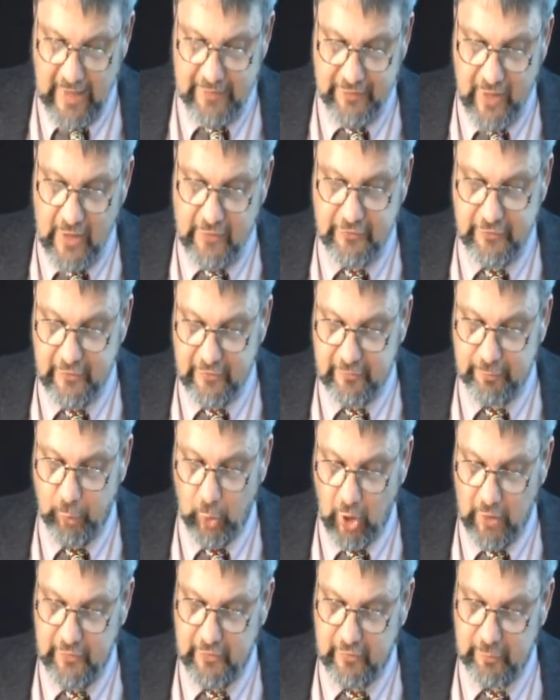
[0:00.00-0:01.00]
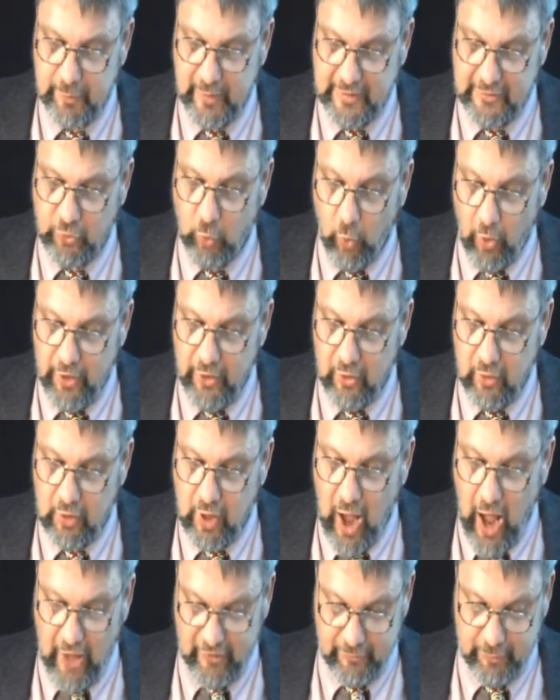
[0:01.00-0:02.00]
And thus, this book, this pictorial
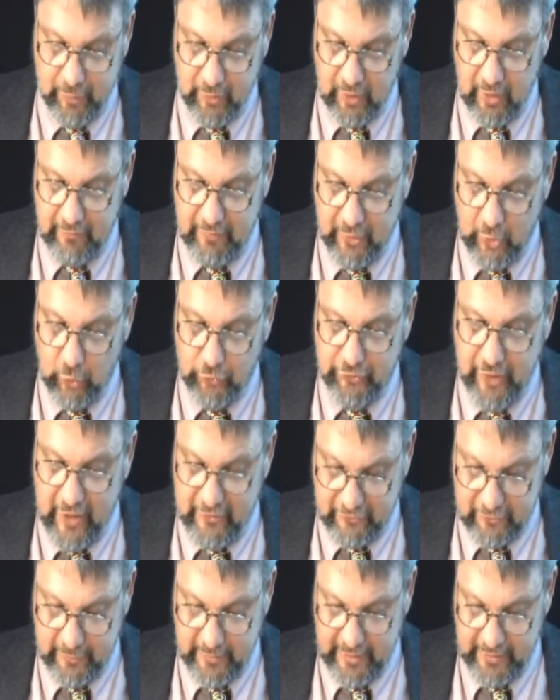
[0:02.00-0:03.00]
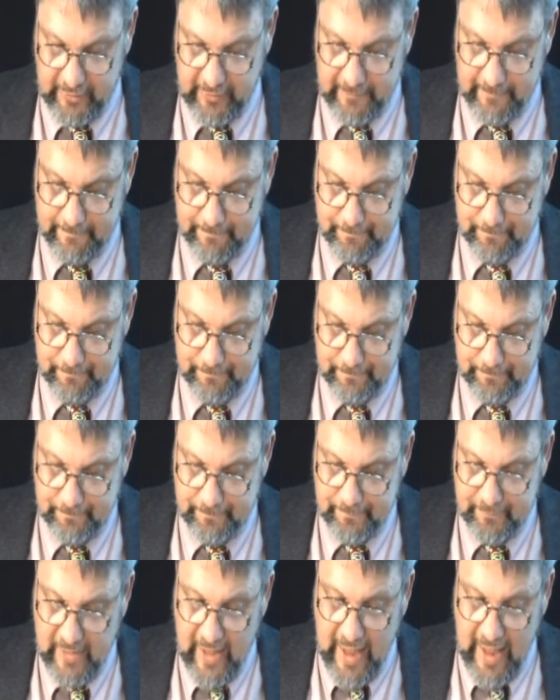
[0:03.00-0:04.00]
gospel of the Old Testament,
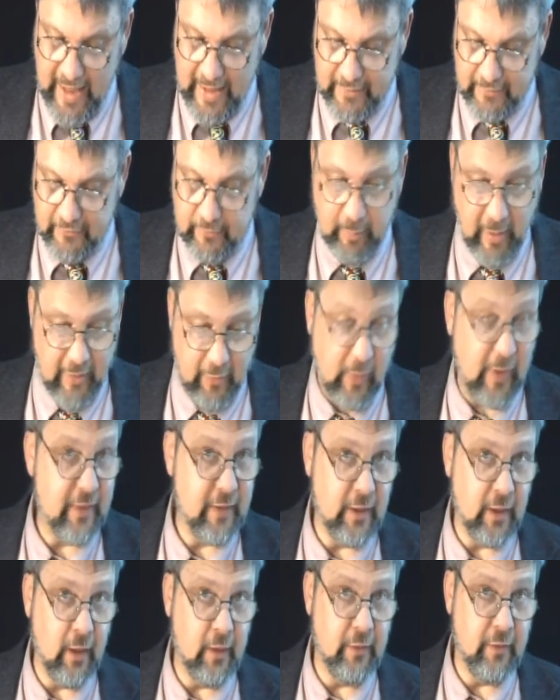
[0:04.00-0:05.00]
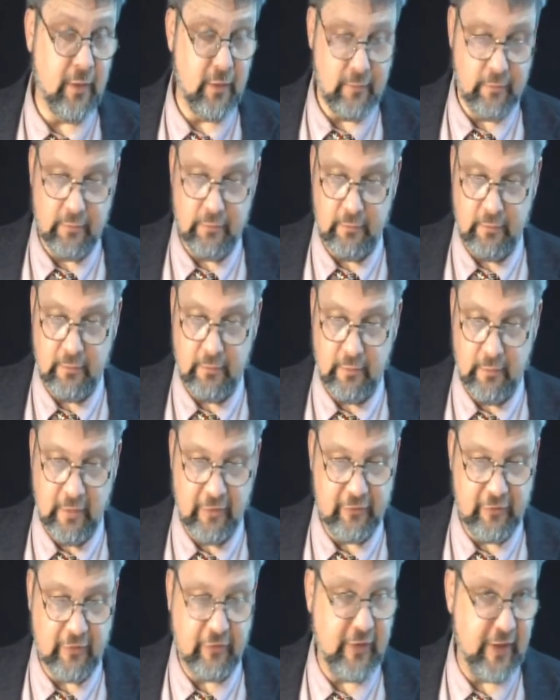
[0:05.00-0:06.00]
ends, by the way,
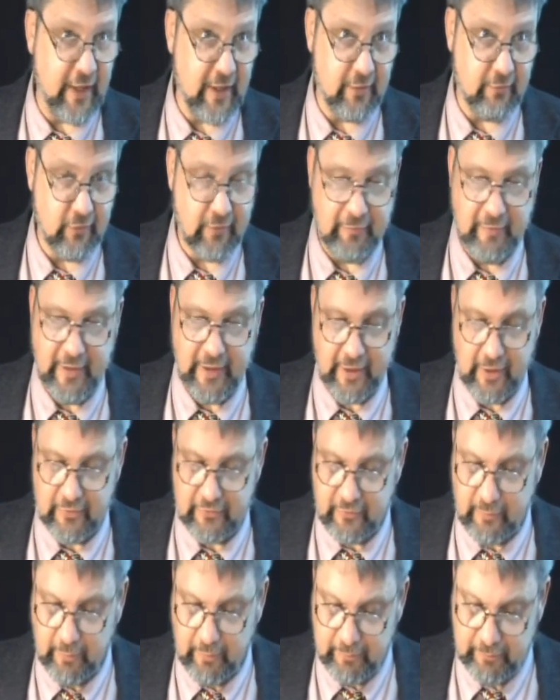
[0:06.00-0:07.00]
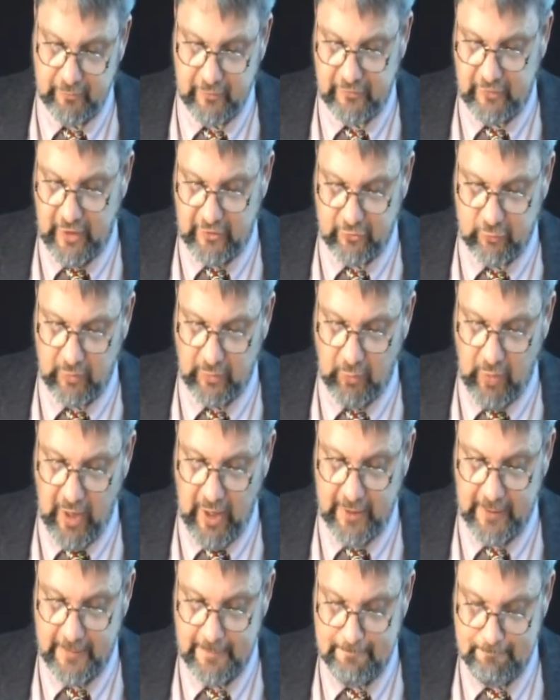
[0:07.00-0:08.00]
this is the end of Leviticus, the section we
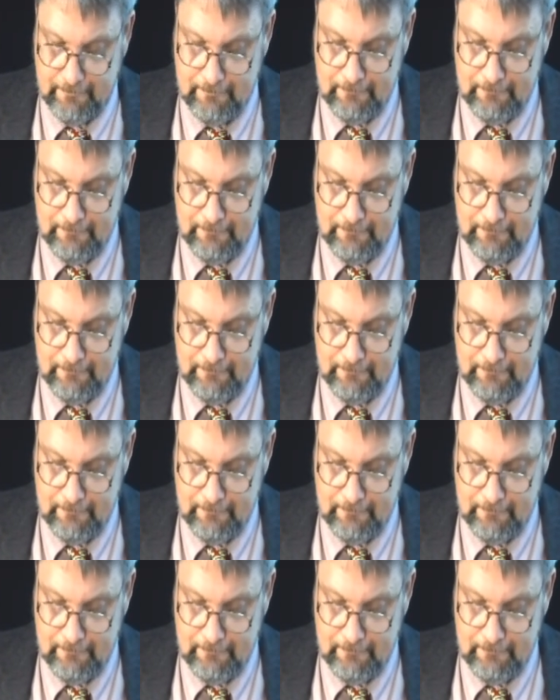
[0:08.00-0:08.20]
read,